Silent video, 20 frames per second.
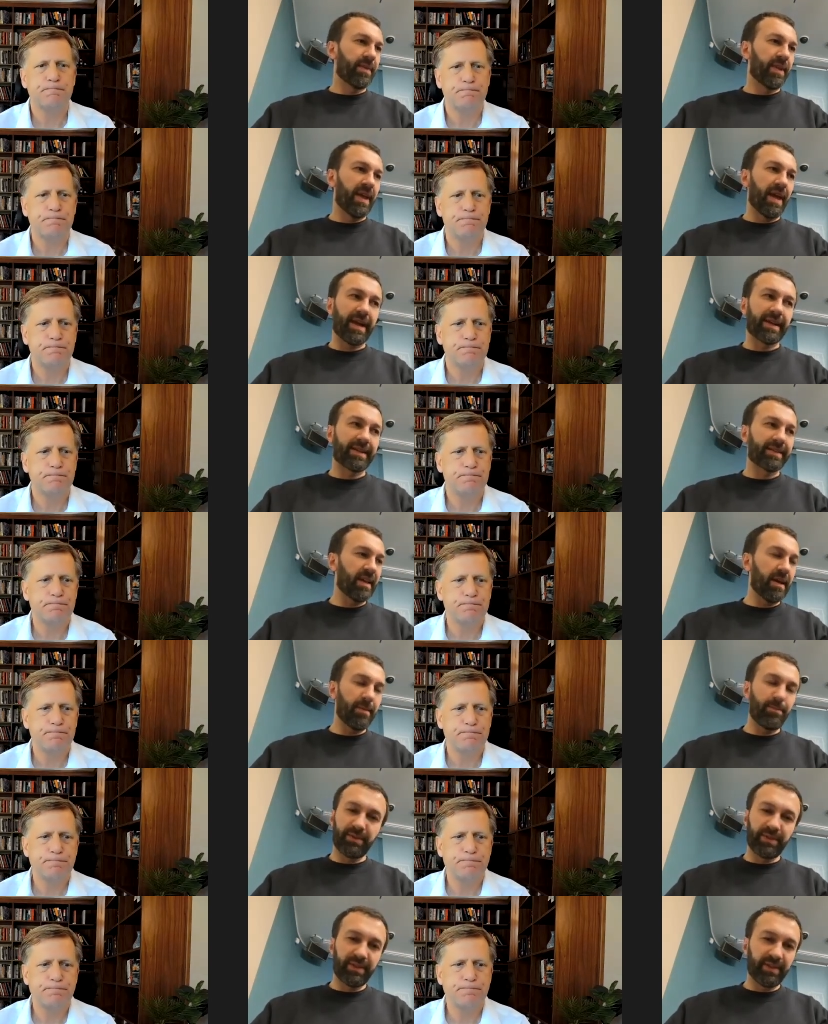
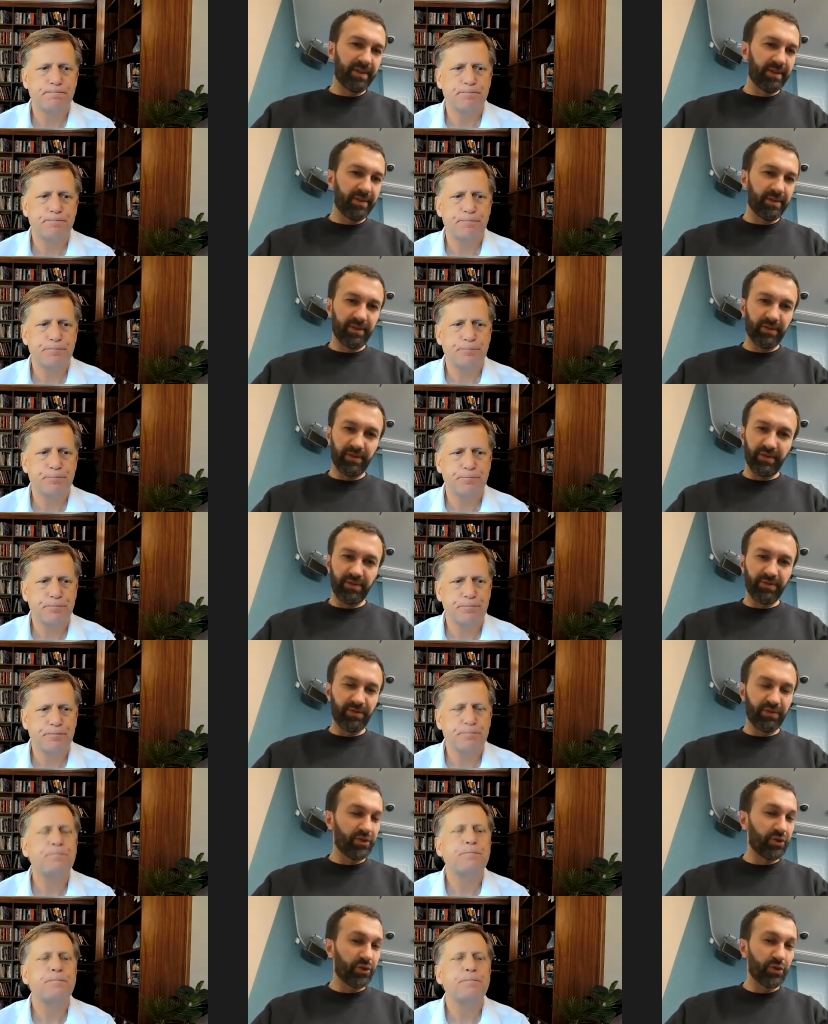Speaker 1: accept
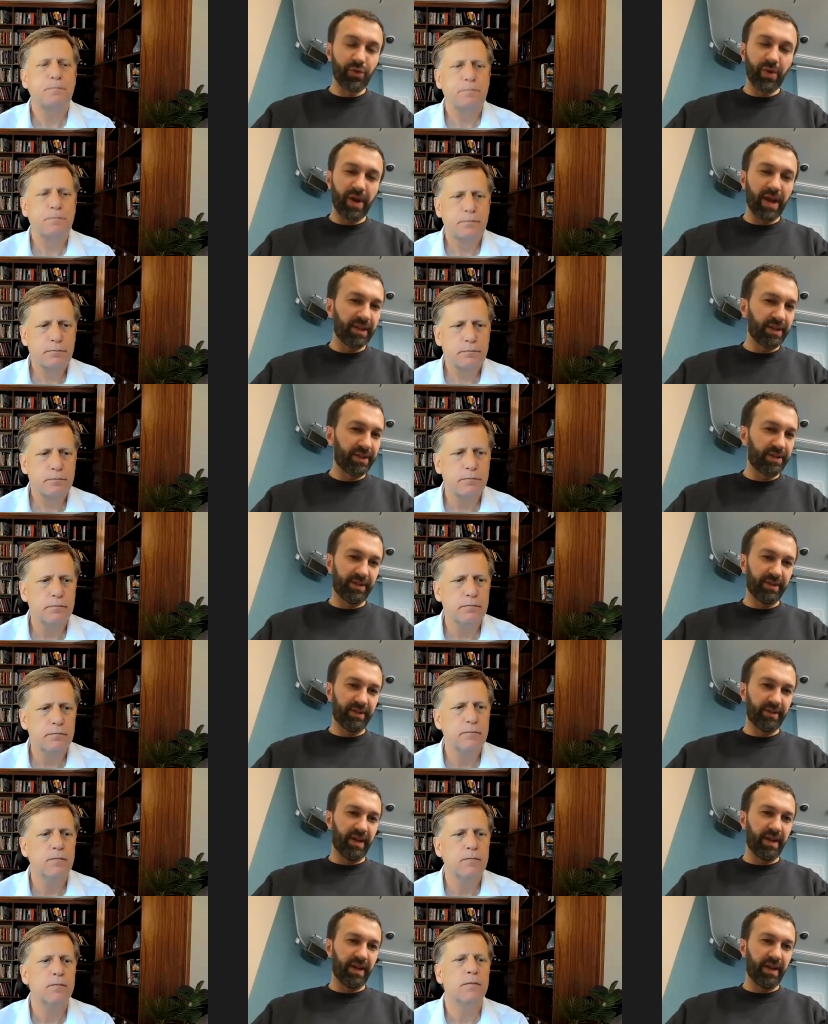new
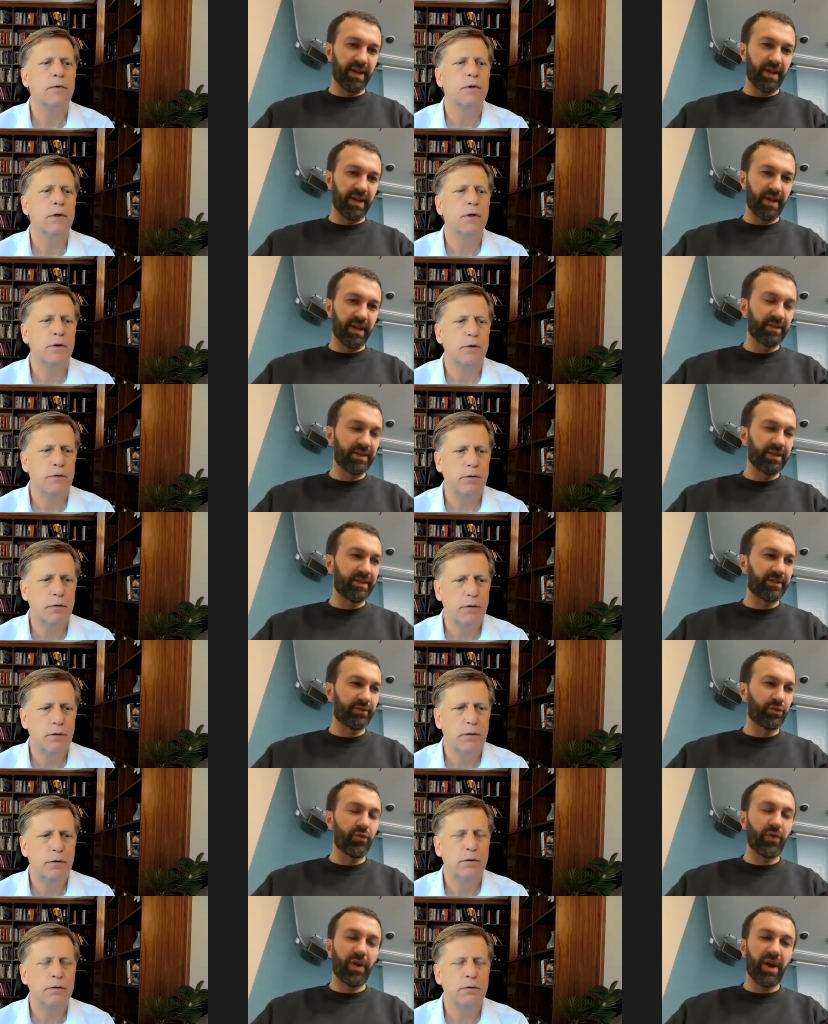reality and uh,
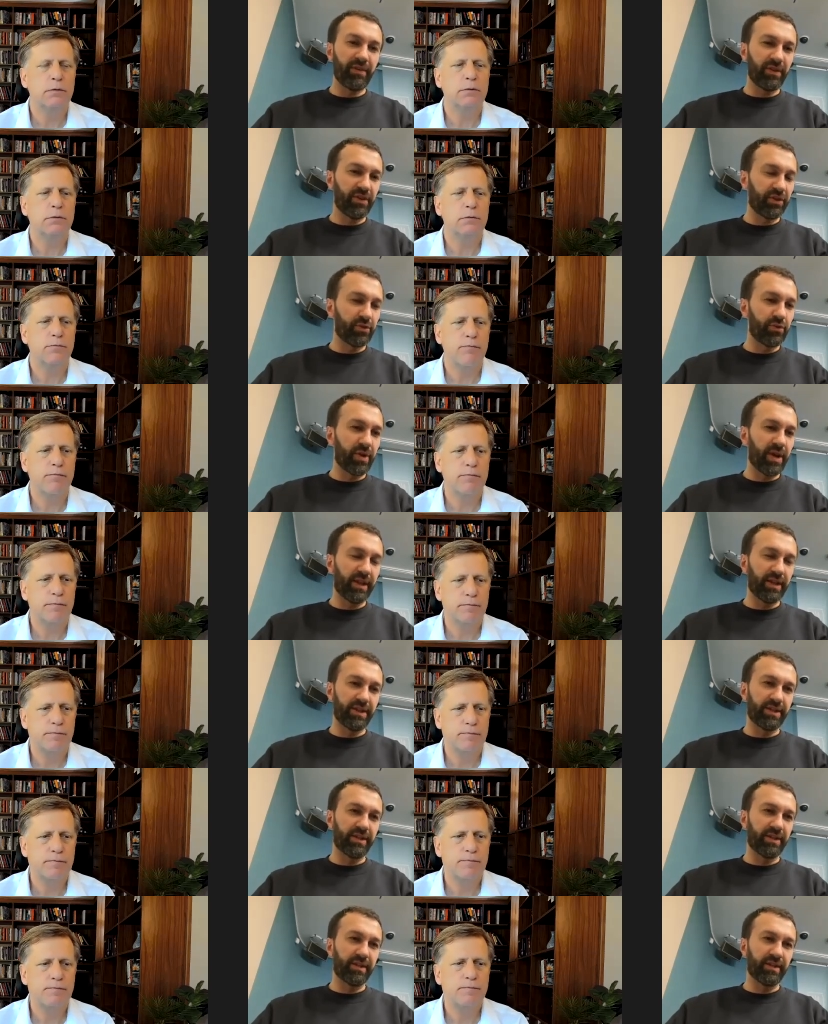survive in new
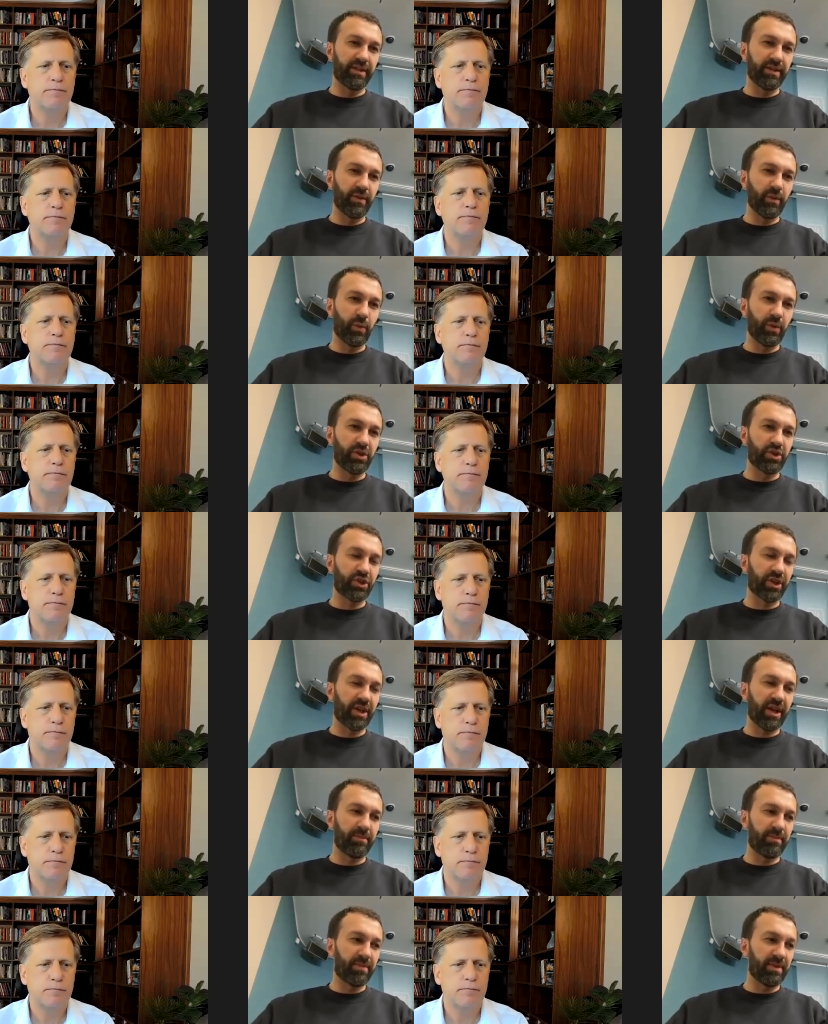reality, which
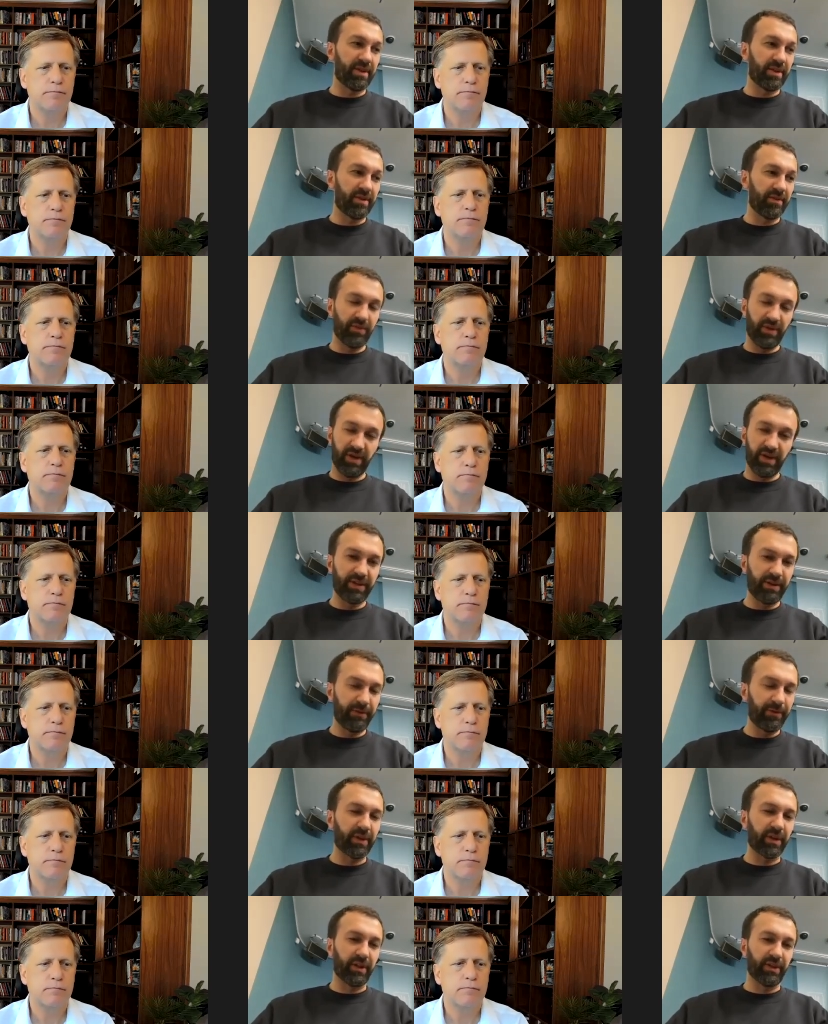can be very
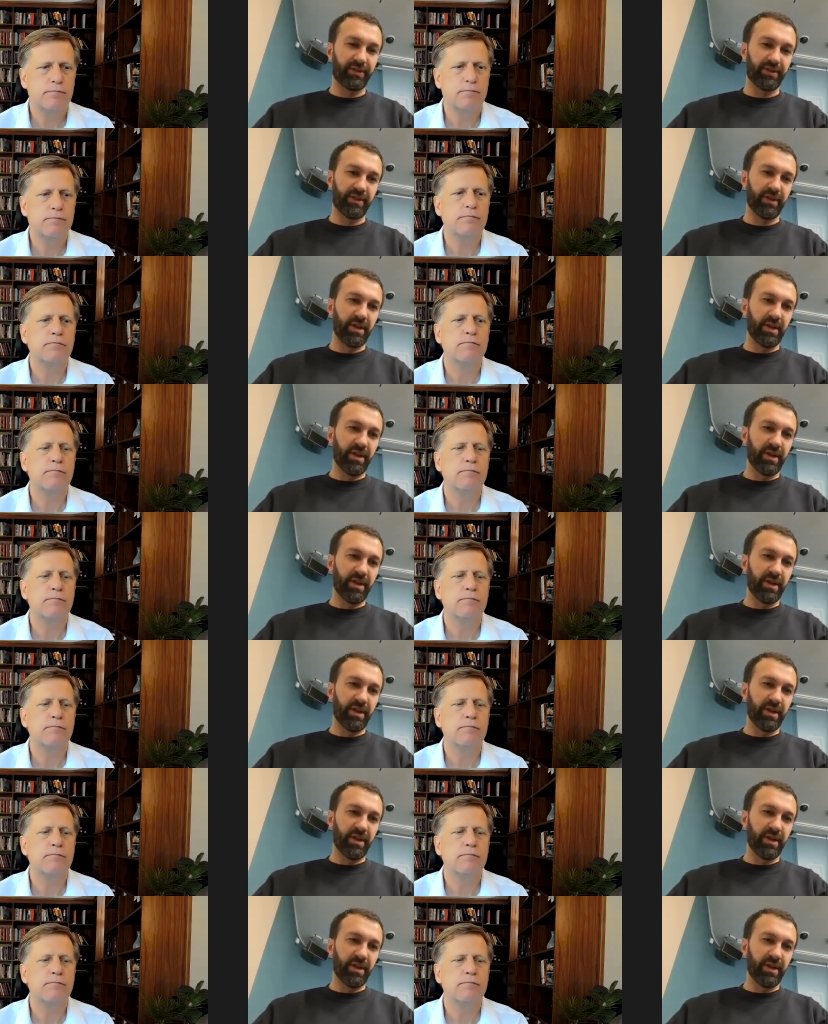difficult.